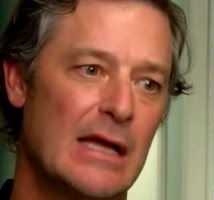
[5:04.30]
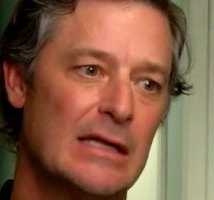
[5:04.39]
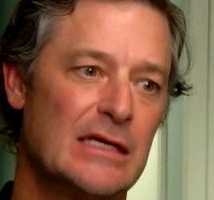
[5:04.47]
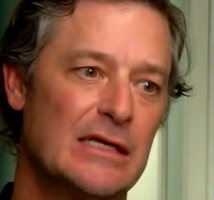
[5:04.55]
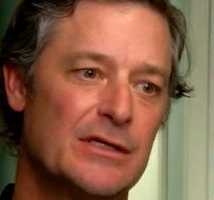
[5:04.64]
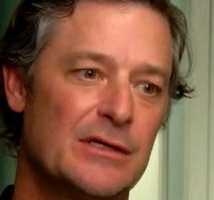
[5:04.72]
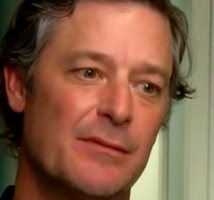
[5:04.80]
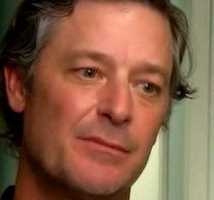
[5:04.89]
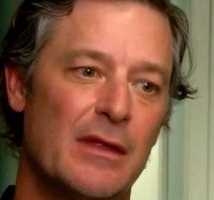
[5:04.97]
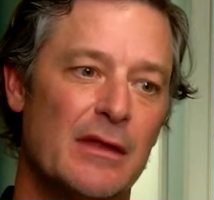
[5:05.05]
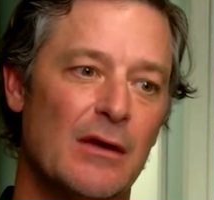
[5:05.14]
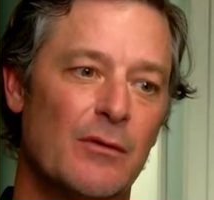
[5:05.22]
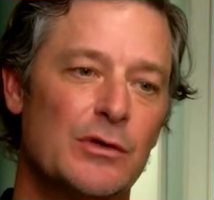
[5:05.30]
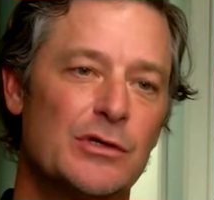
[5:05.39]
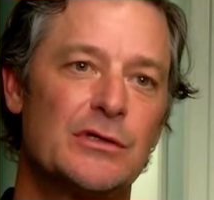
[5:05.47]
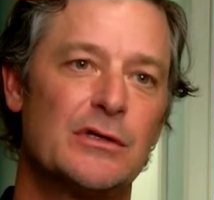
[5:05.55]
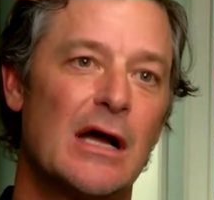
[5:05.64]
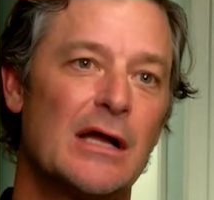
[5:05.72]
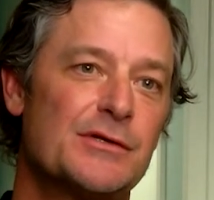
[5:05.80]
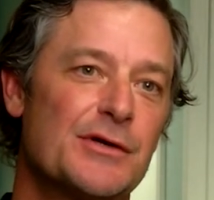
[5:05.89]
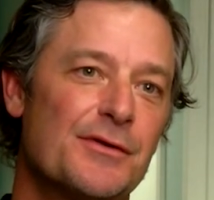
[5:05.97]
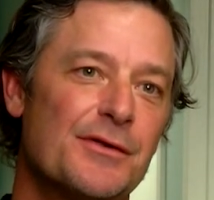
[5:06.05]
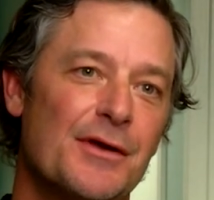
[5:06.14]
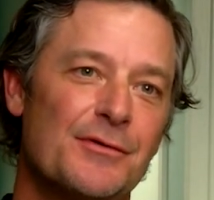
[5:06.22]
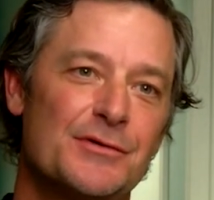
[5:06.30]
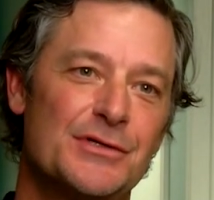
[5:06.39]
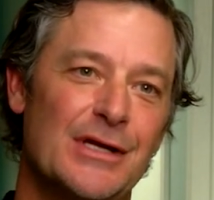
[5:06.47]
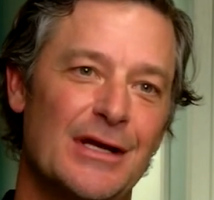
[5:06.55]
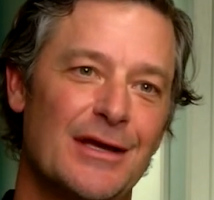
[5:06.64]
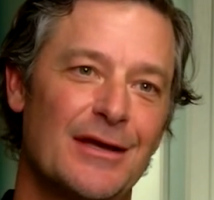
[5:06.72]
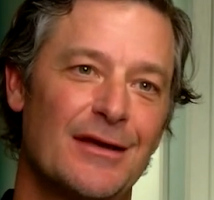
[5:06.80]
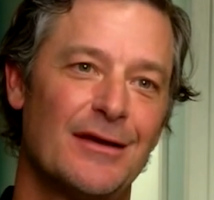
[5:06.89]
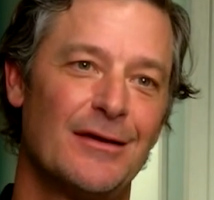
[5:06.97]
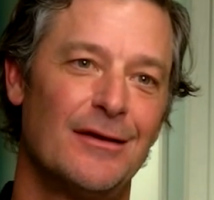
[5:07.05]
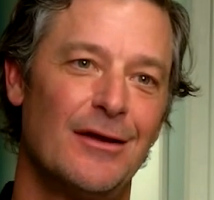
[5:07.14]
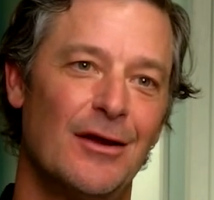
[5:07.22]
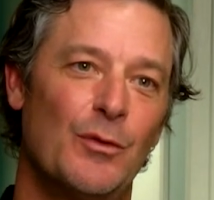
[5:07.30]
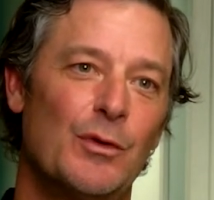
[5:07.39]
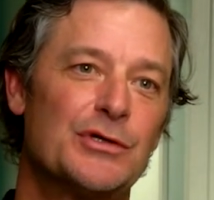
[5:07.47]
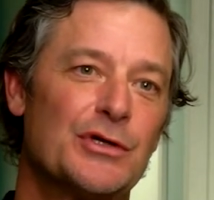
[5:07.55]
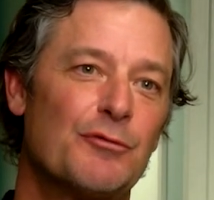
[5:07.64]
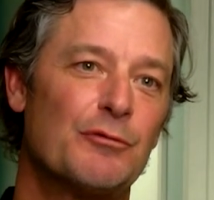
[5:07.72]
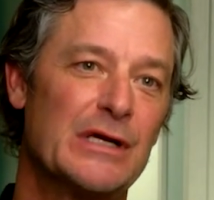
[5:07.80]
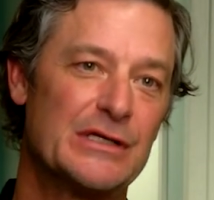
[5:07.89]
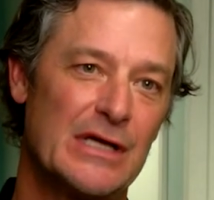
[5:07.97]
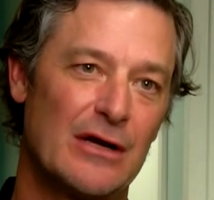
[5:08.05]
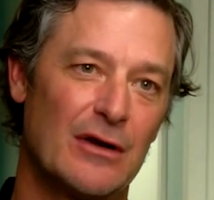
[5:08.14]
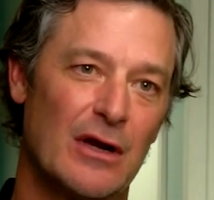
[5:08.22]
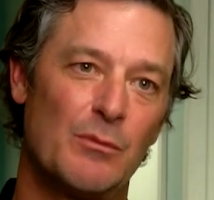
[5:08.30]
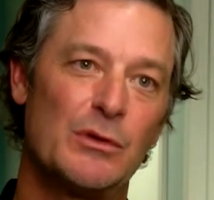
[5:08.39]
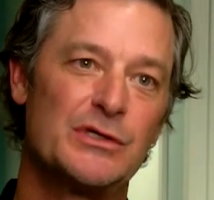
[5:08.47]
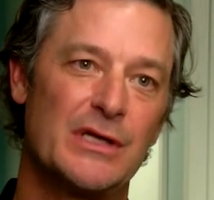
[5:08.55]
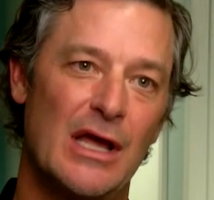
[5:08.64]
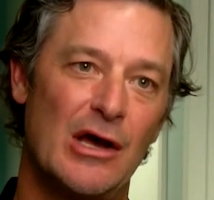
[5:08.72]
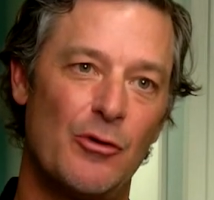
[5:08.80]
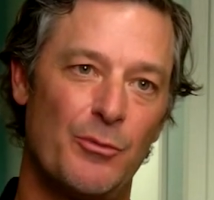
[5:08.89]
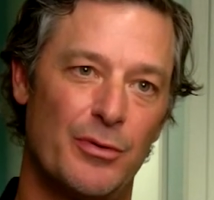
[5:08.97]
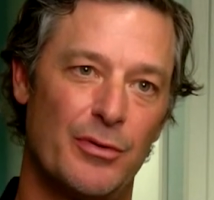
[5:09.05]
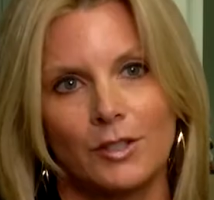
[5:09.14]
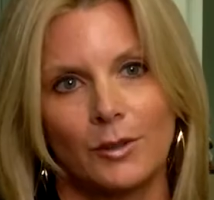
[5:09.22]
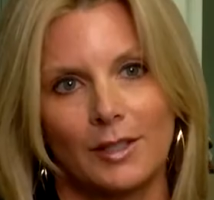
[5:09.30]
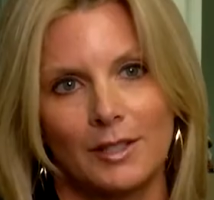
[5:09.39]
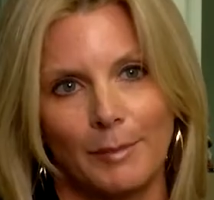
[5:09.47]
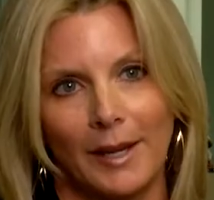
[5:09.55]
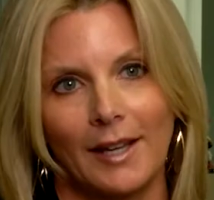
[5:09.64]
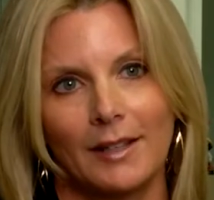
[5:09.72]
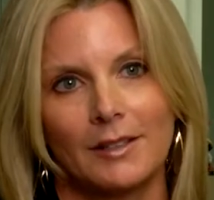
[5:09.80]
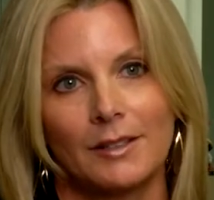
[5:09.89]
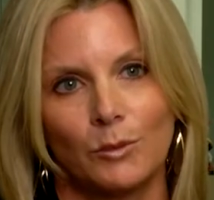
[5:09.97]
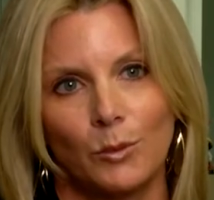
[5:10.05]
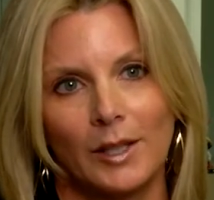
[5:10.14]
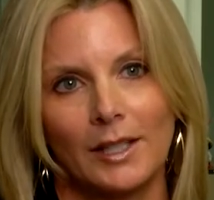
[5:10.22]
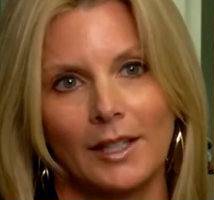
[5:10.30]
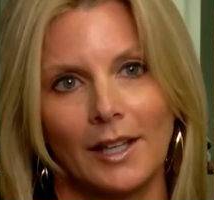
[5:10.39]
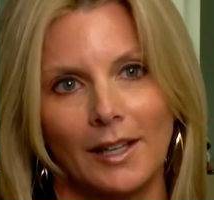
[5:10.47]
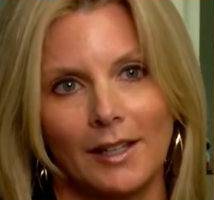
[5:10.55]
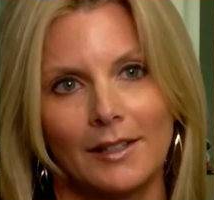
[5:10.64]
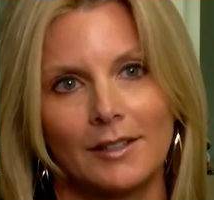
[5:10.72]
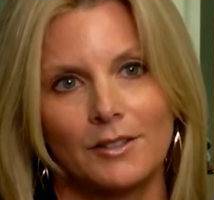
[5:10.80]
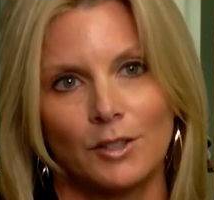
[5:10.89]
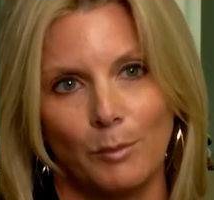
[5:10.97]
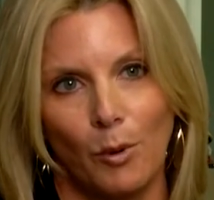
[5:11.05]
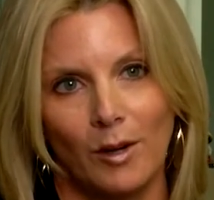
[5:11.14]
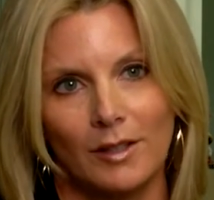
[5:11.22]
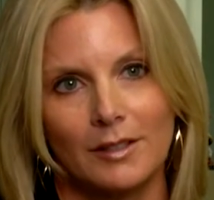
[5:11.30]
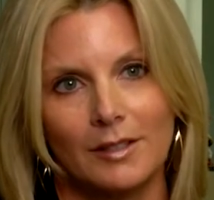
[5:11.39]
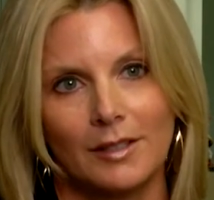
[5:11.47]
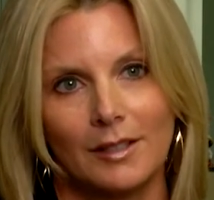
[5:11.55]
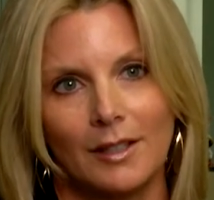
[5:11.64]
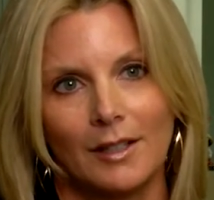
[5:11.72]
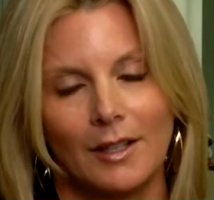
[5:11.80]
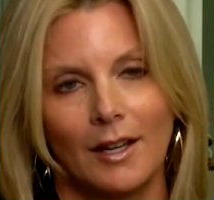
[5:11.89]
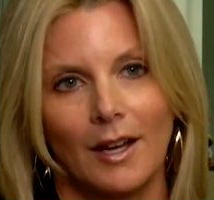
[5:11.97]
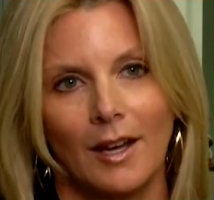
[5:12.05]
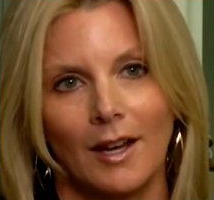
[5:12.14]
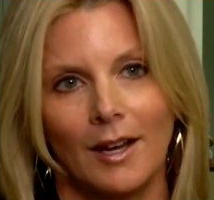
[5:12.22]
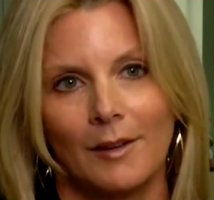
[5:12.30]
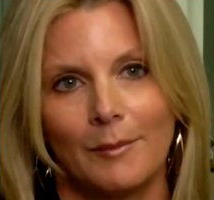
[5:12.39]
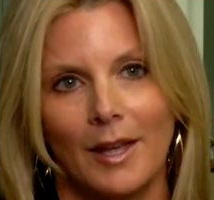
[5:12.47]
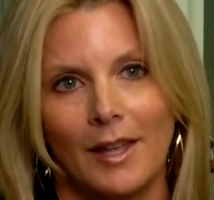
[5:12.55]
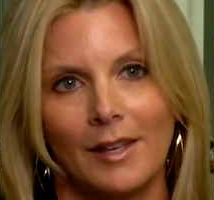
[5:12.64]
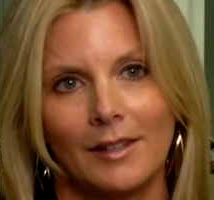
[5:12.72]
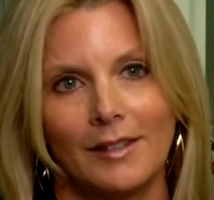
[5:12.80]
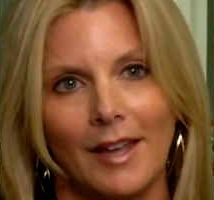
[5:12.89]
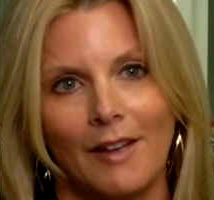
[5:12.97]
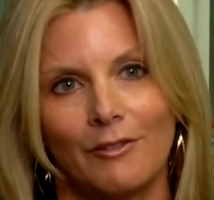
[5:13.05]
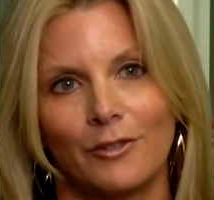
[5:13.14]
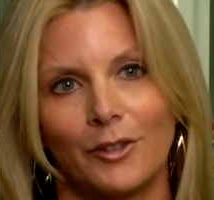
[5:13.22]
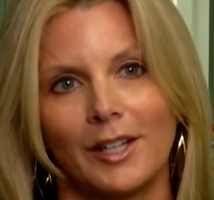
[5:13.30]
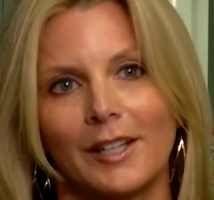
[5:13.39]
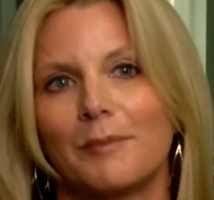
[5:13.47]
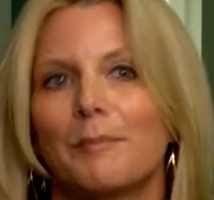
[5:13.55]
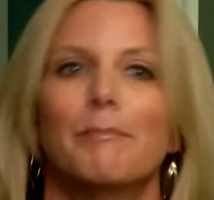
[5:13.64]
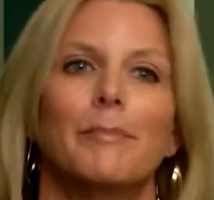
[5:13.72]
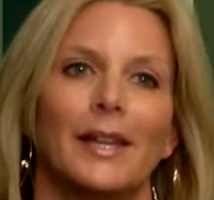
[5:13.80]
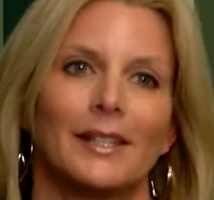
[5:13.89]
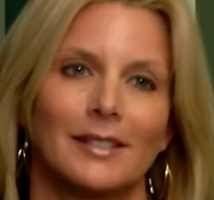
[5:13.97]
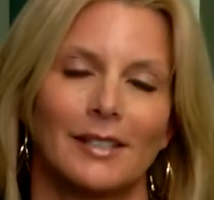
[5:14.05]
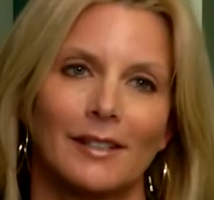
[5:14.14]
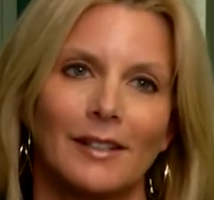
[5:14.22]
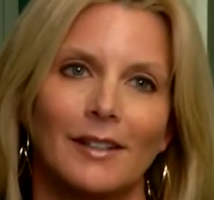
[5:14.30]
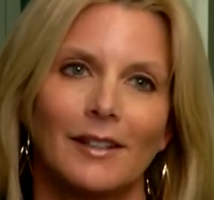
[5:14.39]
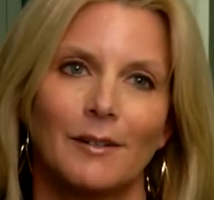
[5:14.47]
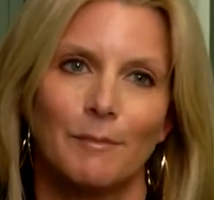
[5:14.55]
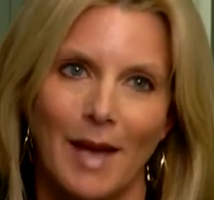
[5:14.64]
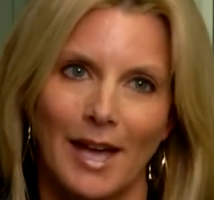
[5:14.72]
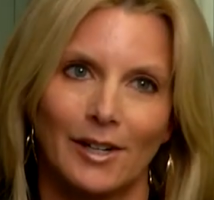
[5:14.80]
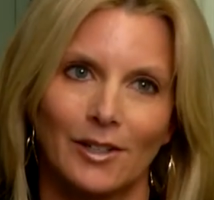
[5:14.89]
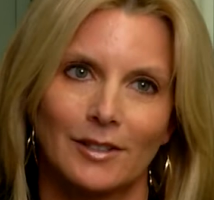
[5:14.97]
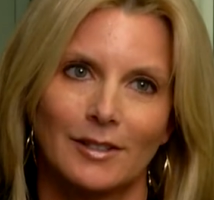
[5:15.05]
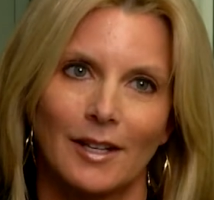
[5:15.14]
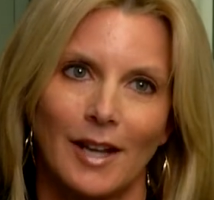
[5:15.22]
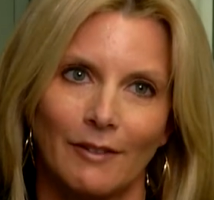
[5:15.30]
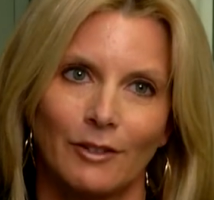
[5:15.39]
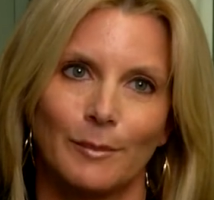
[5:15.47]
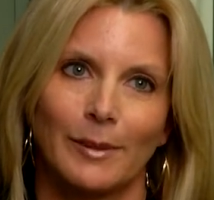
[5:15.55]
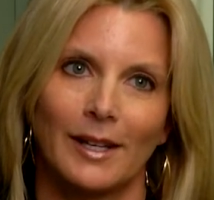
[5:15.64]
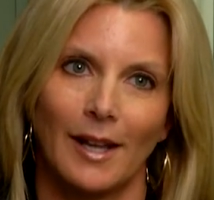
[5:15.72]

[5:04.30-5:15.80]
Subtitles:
and teaching them that we should not turn the other cheek. We should reach out and we should help. To expand, we need support. And every bit matters and every bit